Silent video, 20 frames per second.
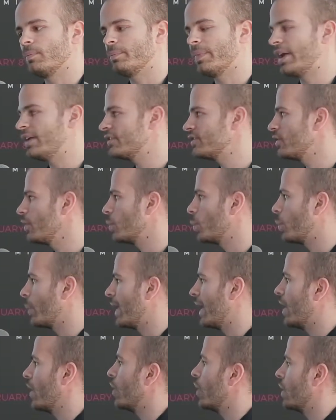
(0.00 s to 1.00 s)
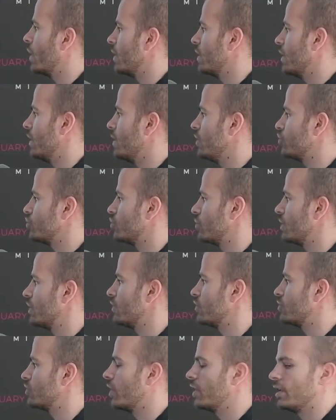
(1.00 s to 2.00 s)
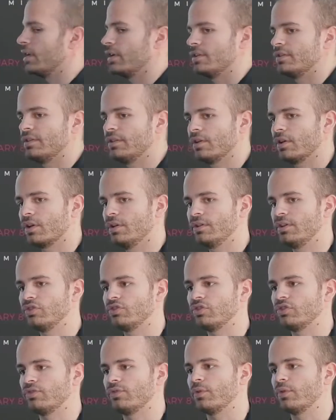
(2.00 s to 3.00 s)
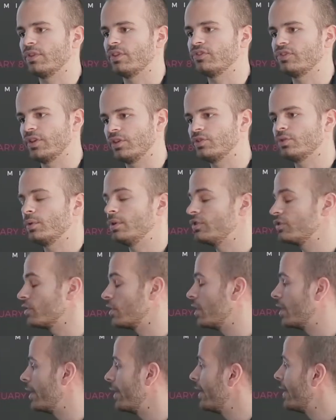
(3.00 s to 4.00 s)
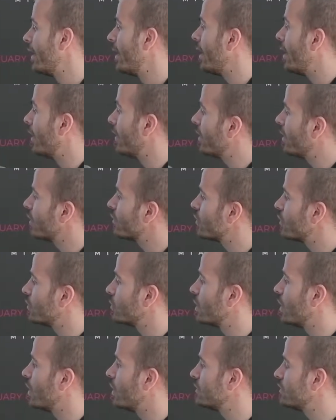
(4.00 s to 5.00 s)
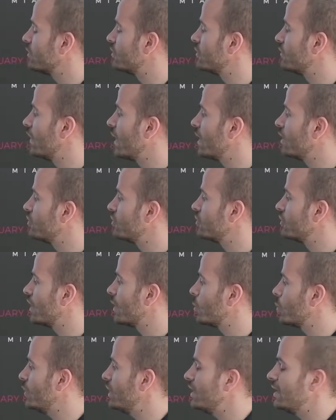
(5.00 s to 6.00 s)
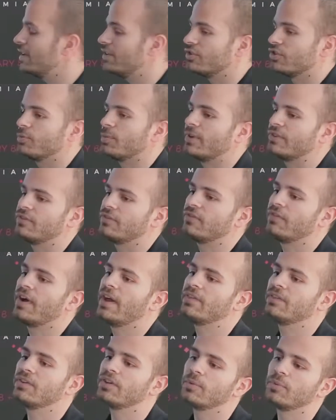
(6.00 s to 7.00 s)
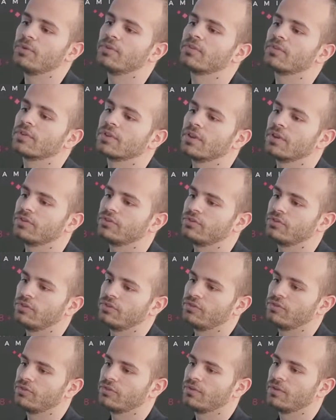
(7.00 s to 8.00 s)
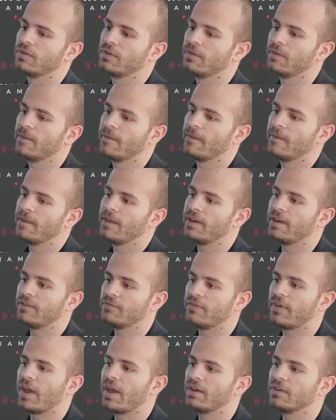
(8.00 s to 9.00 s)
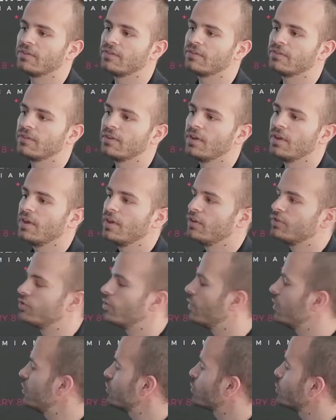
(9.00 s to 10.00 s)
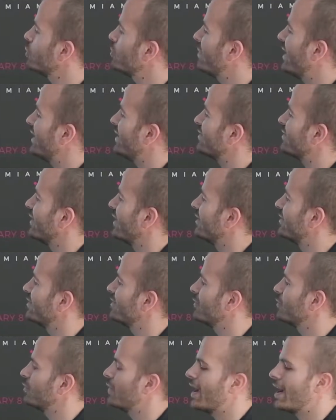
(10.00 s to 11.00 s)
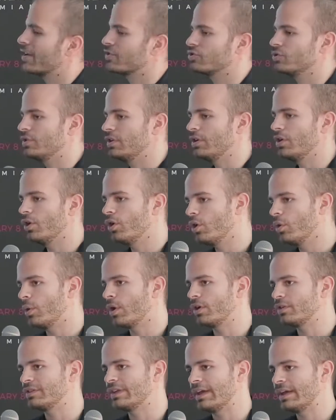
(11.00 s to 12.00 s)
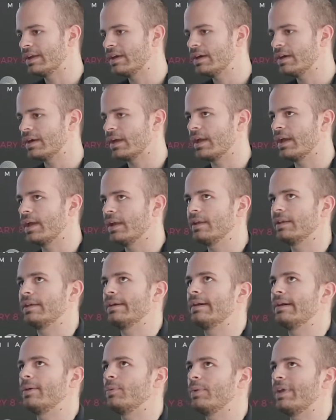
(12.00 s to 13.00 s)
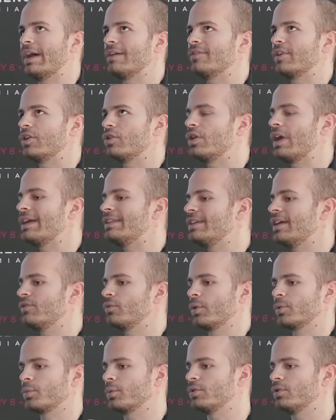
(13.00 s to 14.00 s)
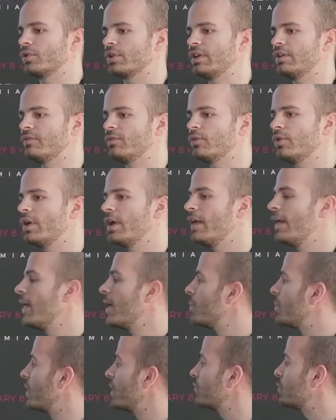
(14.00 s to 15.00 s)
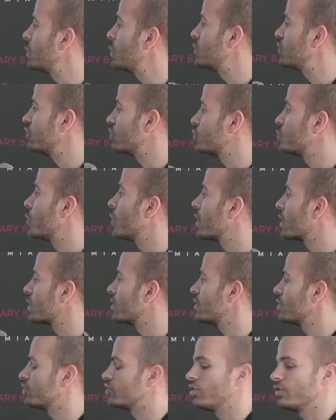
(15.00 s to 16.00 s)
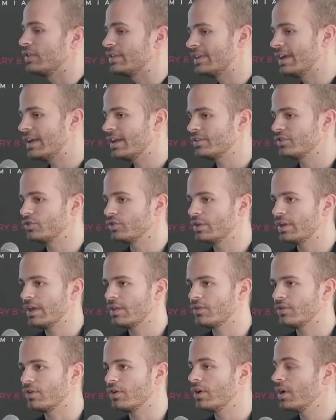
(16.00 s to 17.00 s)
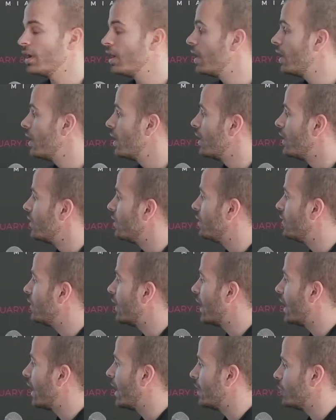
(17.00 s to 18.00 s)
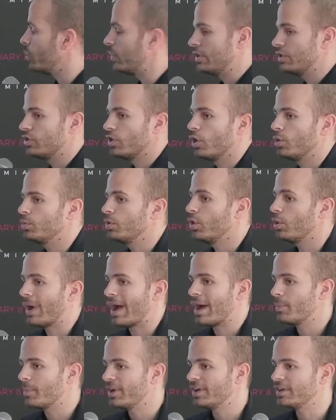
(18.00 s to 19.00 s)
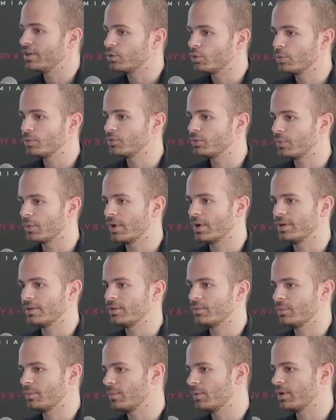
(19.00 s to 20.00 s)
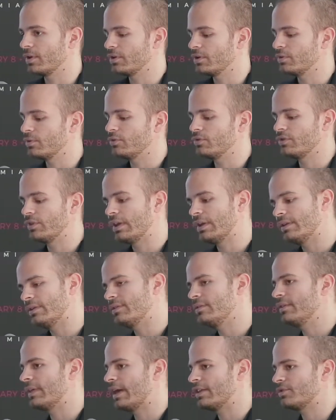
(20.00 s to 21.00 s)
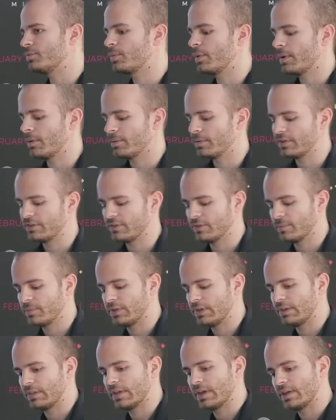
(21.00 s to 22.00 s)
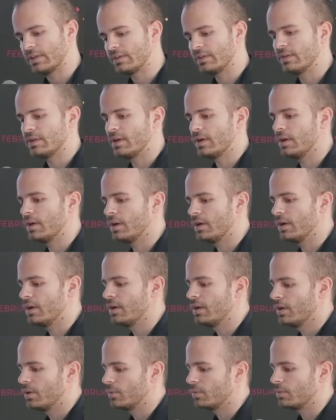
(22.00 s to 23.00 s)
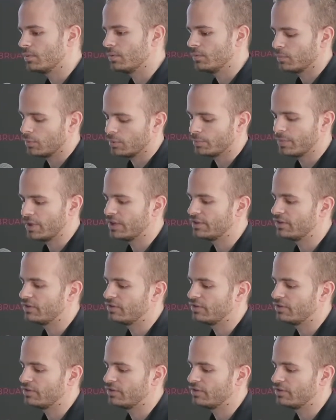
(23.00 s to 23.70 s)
based on where initially the starting conditions for the centroids are. Another disadvantage is that we need to specify the number of clusters in advance. So this would make sense if we actually know our data and we have a good idea of what we're looking for. But if we just want to cluster the data together and we don't know how many groups we want to use, then that's probably something that will be a